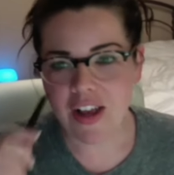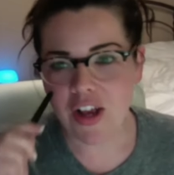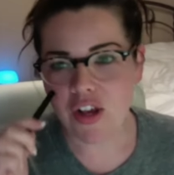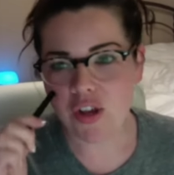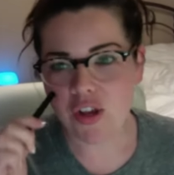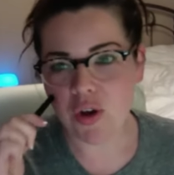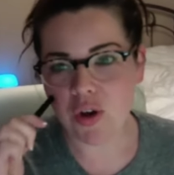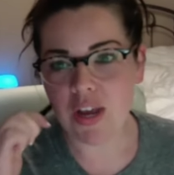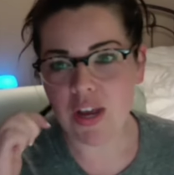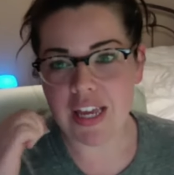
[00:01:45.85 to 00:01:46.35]

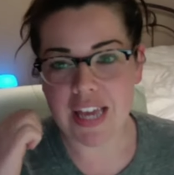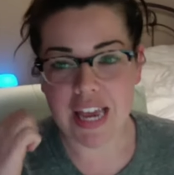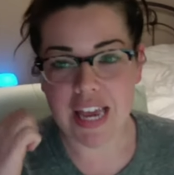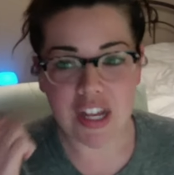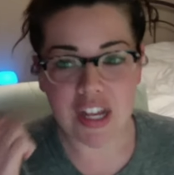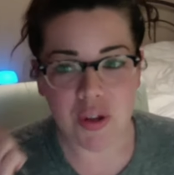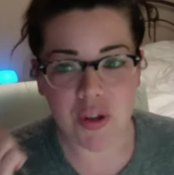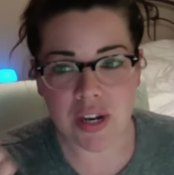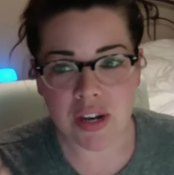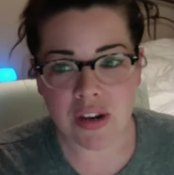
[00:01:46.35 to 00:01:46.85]
So, in
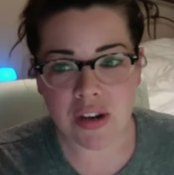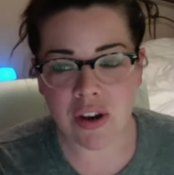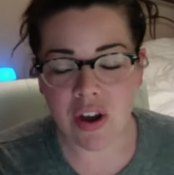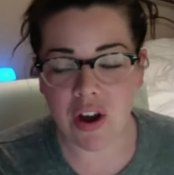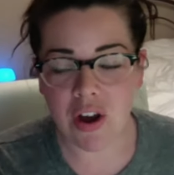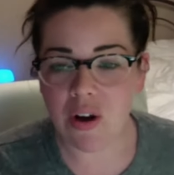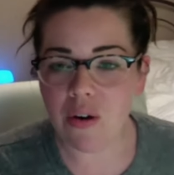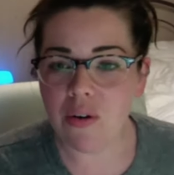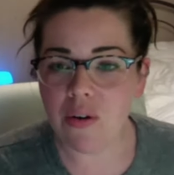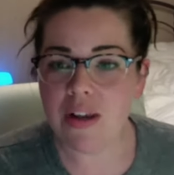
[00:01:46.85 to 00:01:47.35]
case you didn't
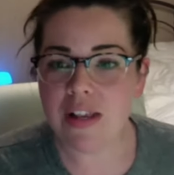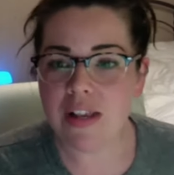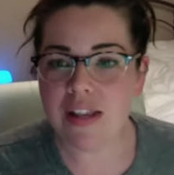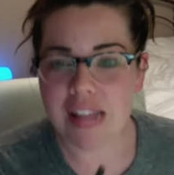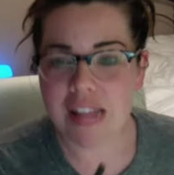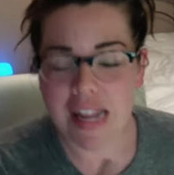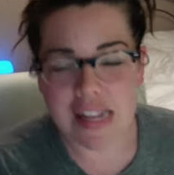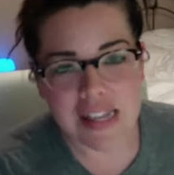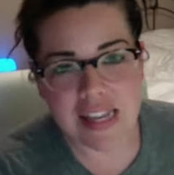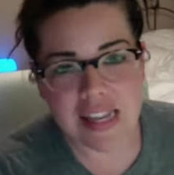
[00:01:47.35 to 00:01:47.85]
know,
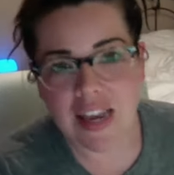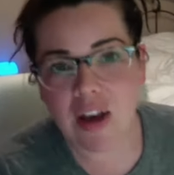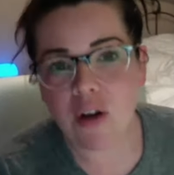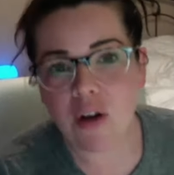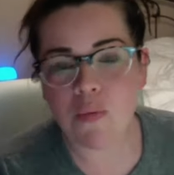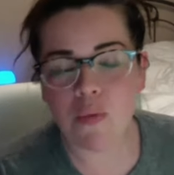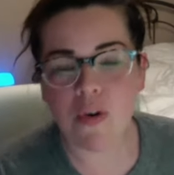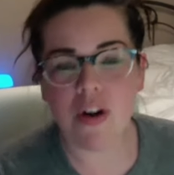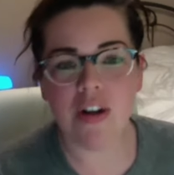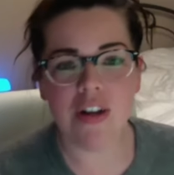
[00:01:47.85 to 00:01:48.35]
Scentsy
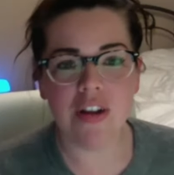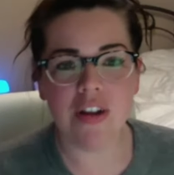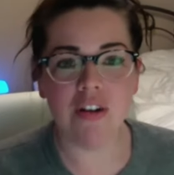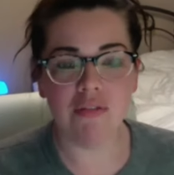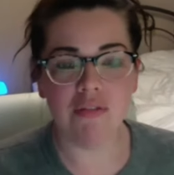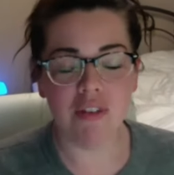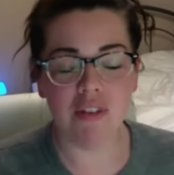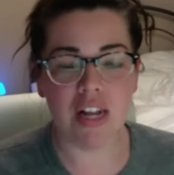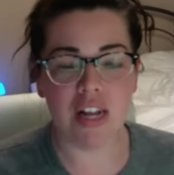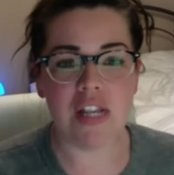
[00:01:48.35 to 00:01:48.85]
Award Year
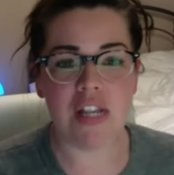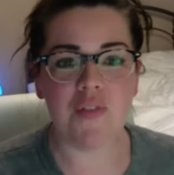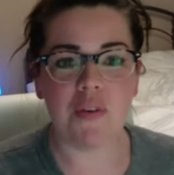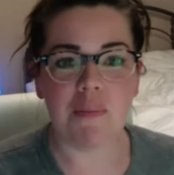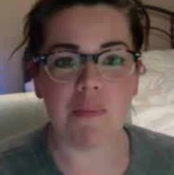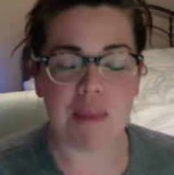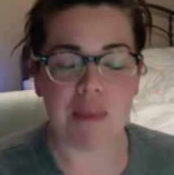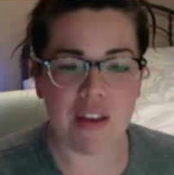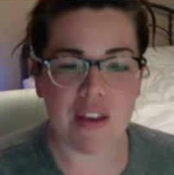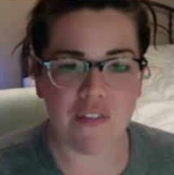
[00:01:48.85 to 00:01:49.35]
runs from
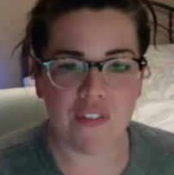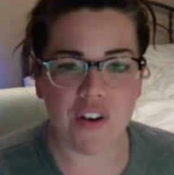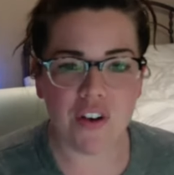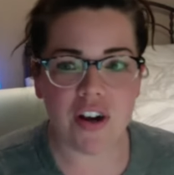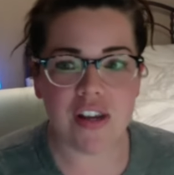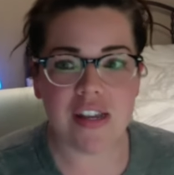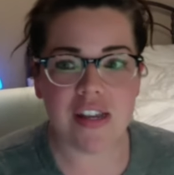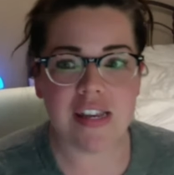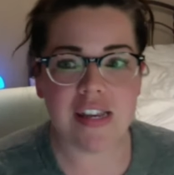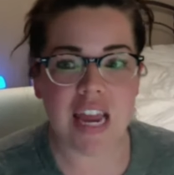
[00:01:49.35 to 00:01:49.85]
May
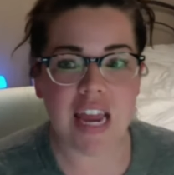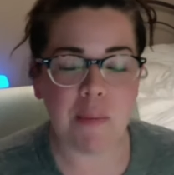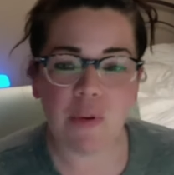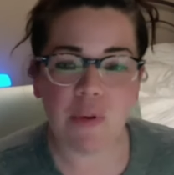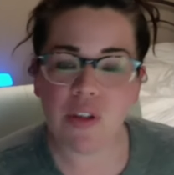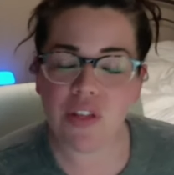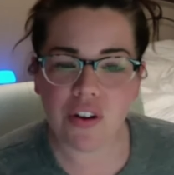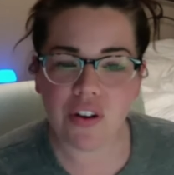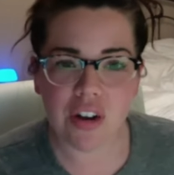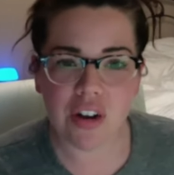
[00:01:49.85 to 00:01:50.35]
1st to
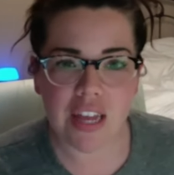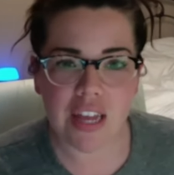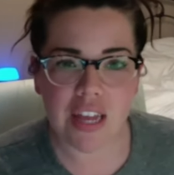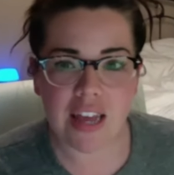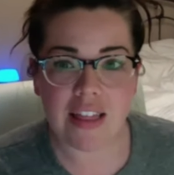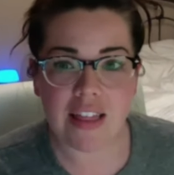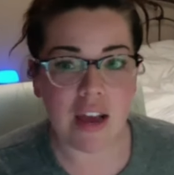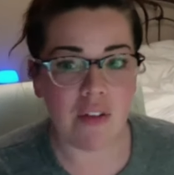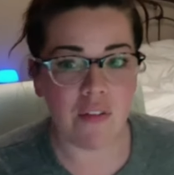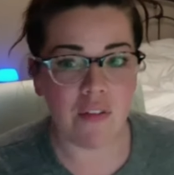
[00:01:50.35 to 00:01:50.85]
April 30th
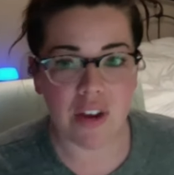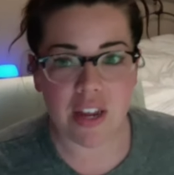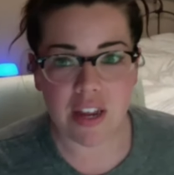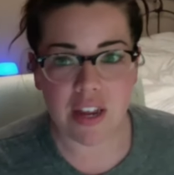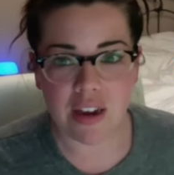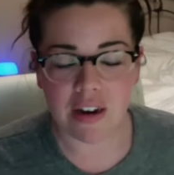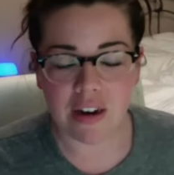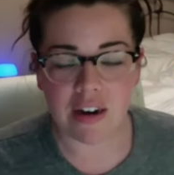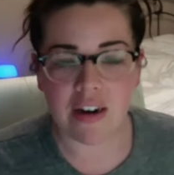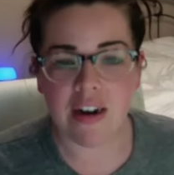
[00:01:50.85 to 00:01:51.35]
every
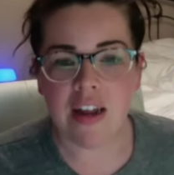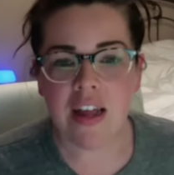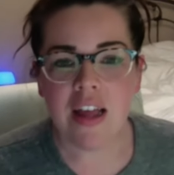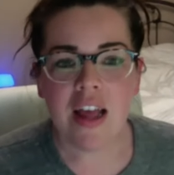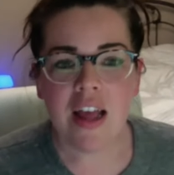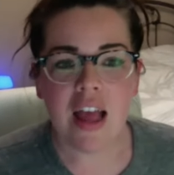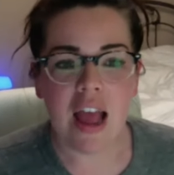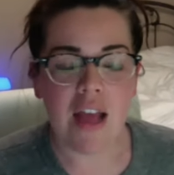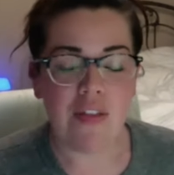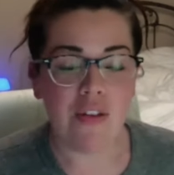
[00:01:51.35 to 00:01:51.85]
year,
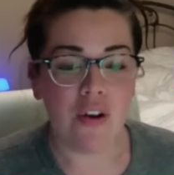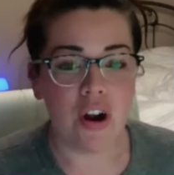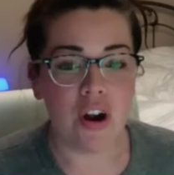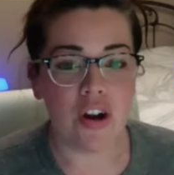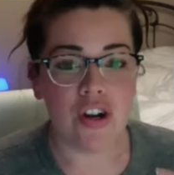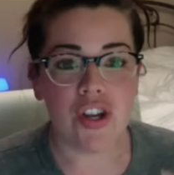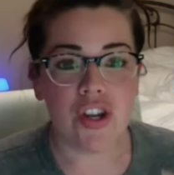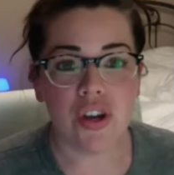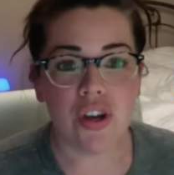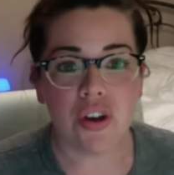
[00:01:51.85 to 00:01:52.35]
and there are
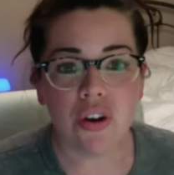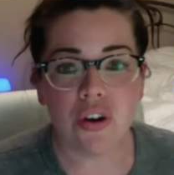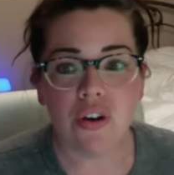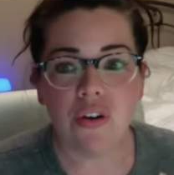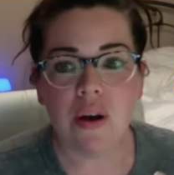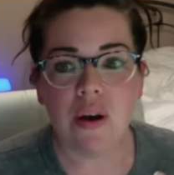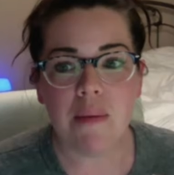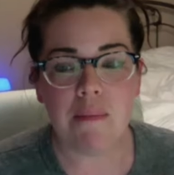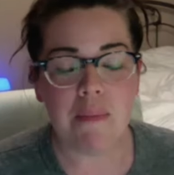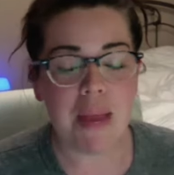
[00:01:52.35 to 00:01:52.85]
two
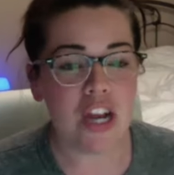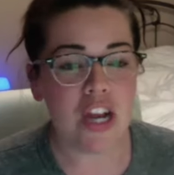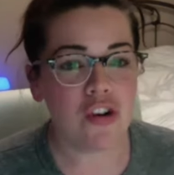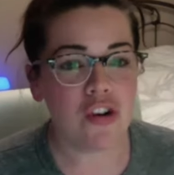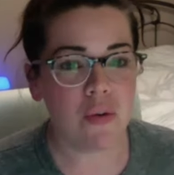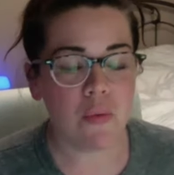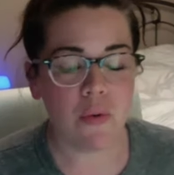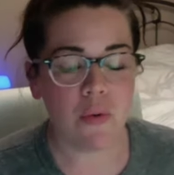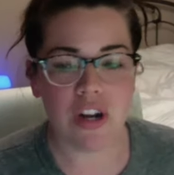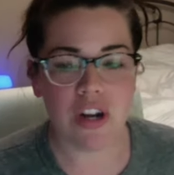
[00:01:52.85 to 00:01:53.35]
major
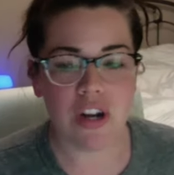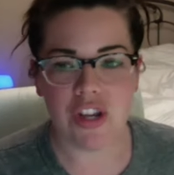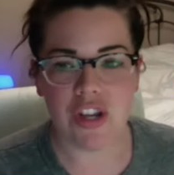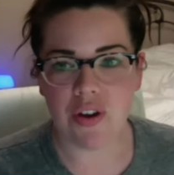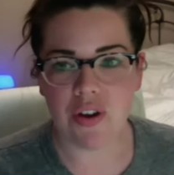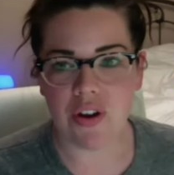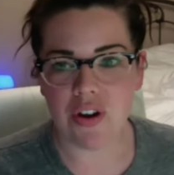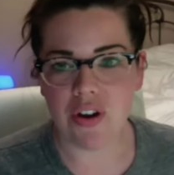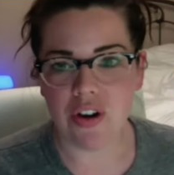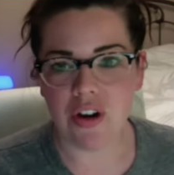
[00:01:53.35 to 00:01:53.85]
awards you
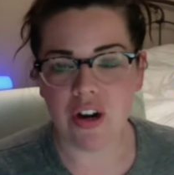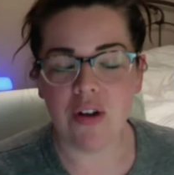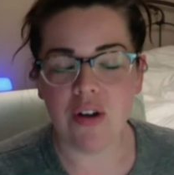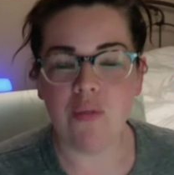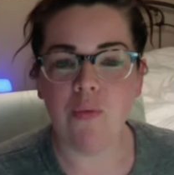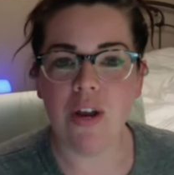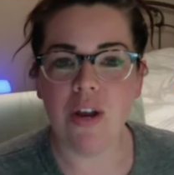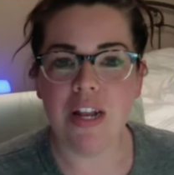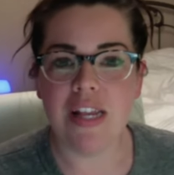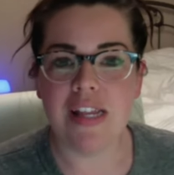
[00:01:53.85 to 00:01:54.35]
can earn.
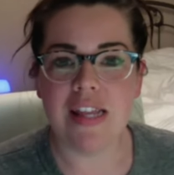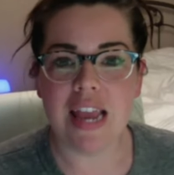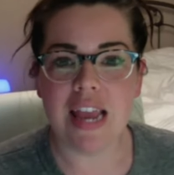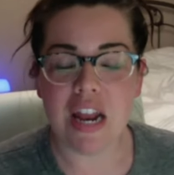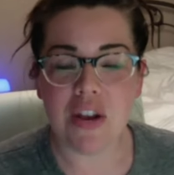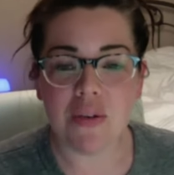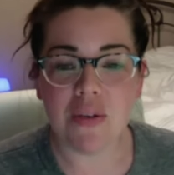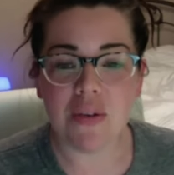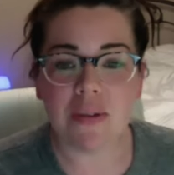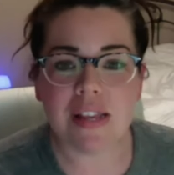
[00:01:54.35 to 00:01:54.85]
One is the
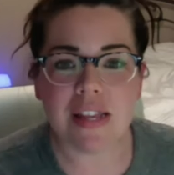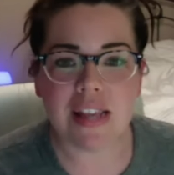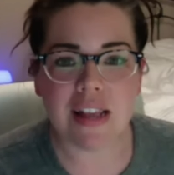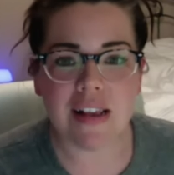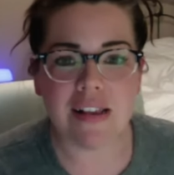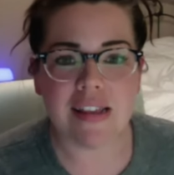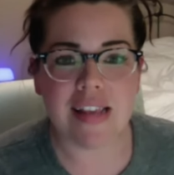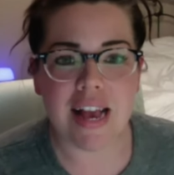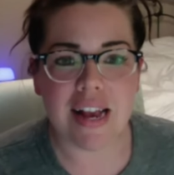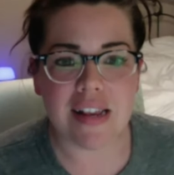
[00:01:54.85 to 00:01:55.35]
Annual
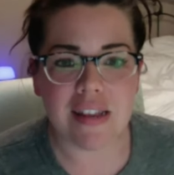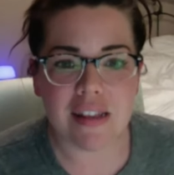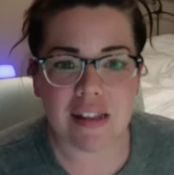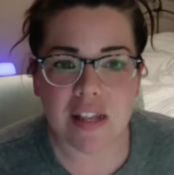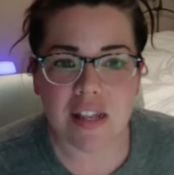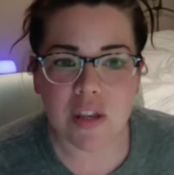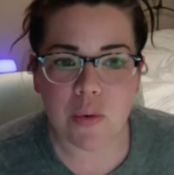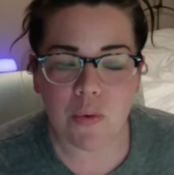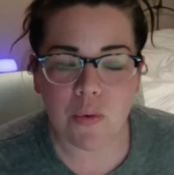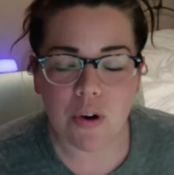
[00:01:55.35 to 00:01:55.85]
Sales
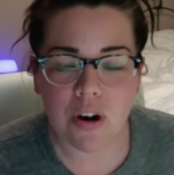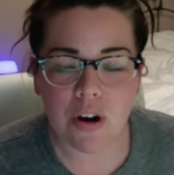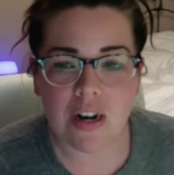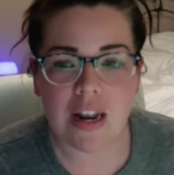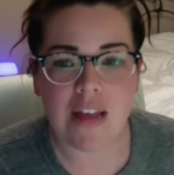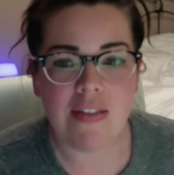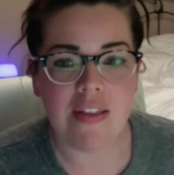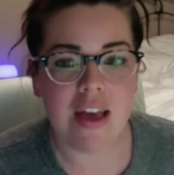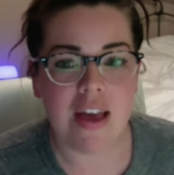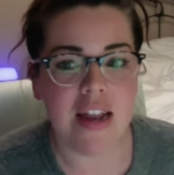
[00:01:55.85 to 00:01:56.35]
Excellence Award,
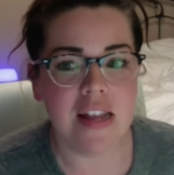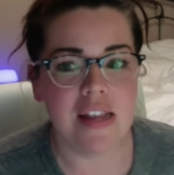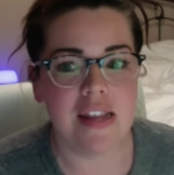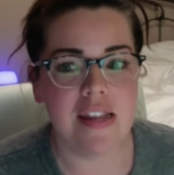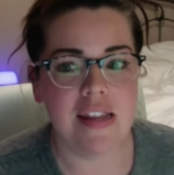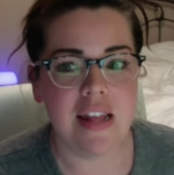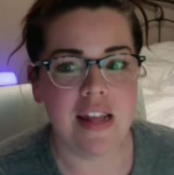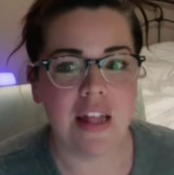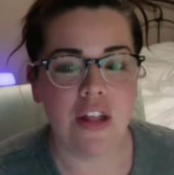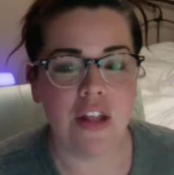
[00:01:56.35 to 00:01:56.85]
and that is
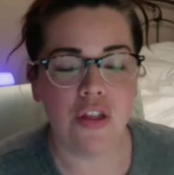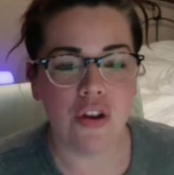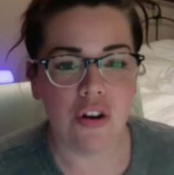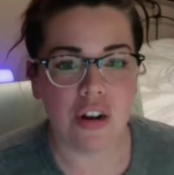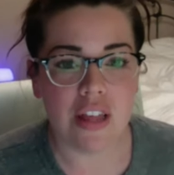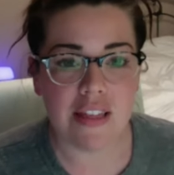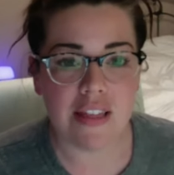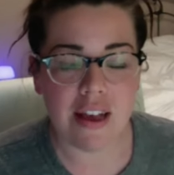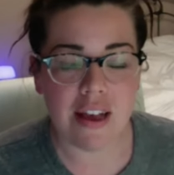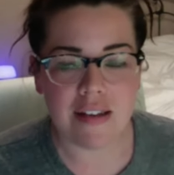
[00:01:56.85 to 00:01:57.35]
selling
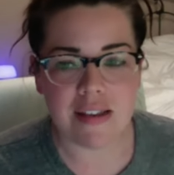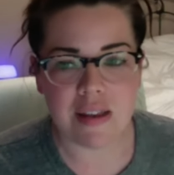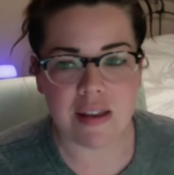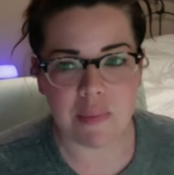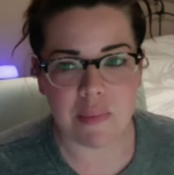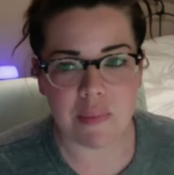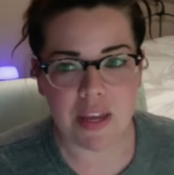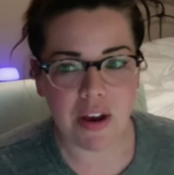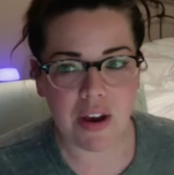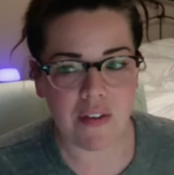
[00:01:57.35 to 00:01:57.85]
30,000
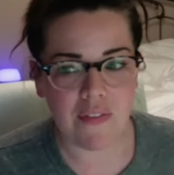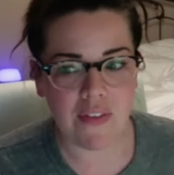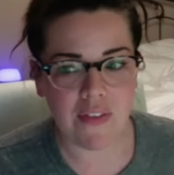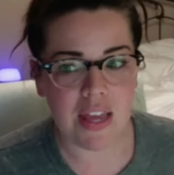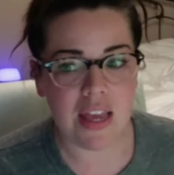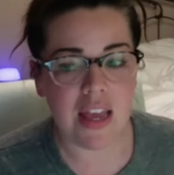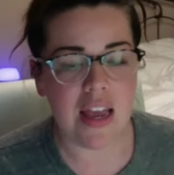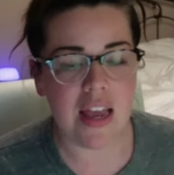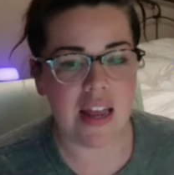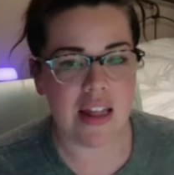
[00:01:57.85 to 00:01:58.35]

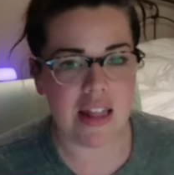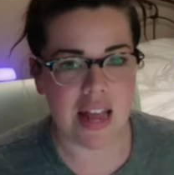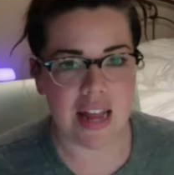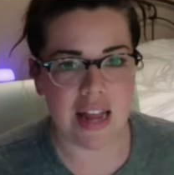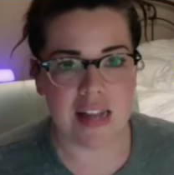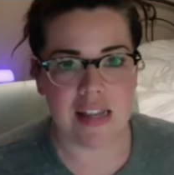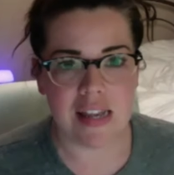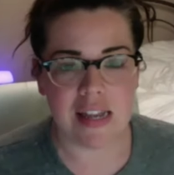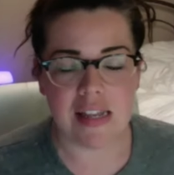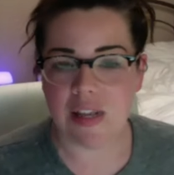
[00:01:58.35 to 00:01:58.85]
PRV in that
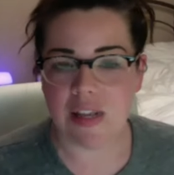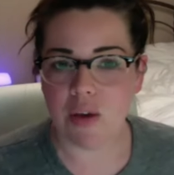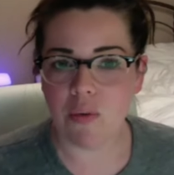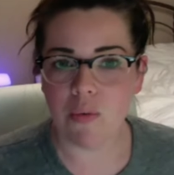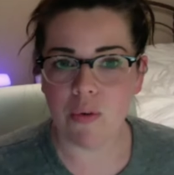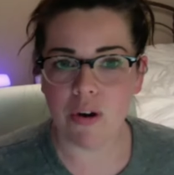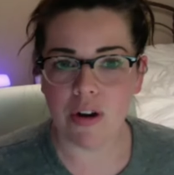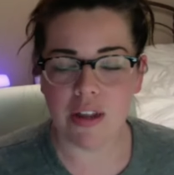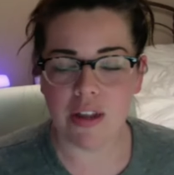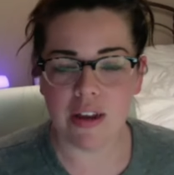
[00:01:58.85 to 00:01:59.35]
Scentsy
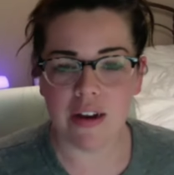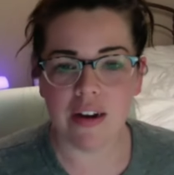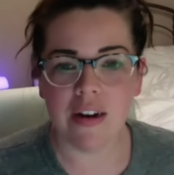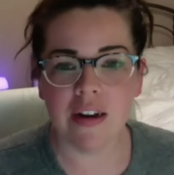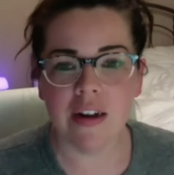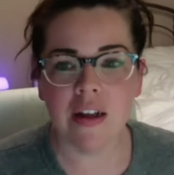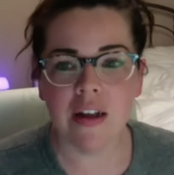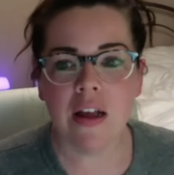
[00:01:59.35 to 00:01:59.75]
Award Year.